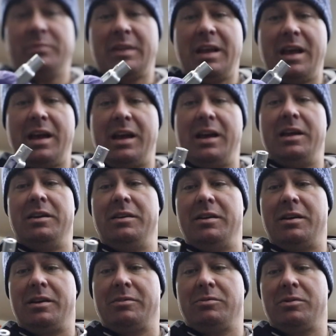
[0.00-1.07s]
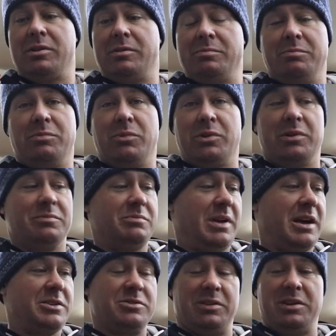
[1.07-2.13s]
and, uh, or more
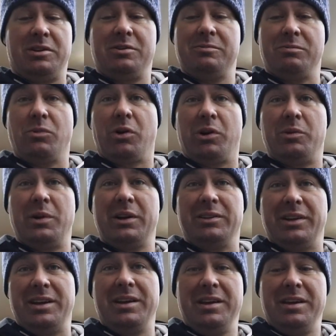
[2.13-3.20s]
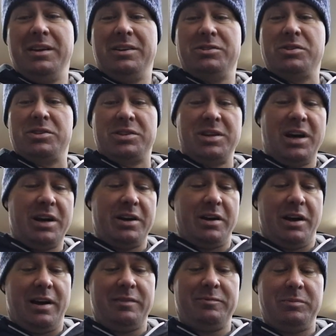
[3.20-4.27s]
actually more quickly, just cut it
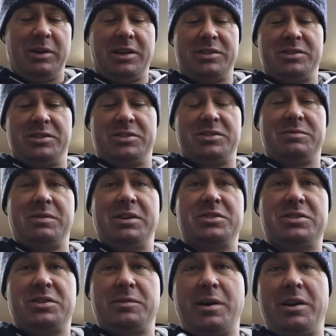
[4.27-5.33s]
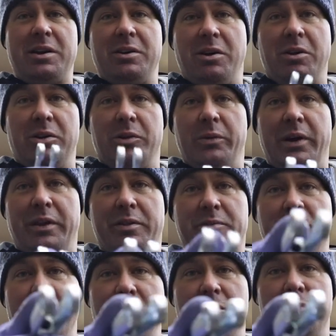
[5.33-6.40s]
off because it's, it's threaded all the way
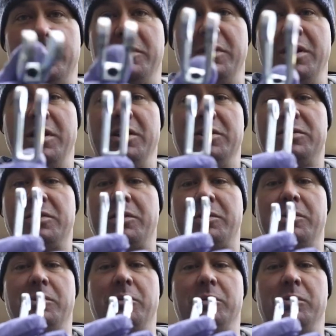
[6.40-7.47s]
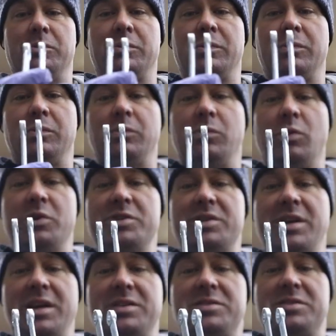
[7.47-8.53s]
through. So worst
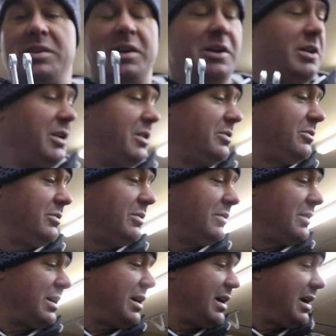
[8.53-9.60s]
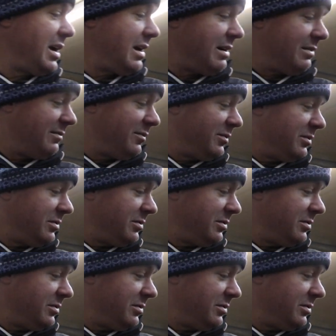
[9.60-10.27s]
case scenario, I have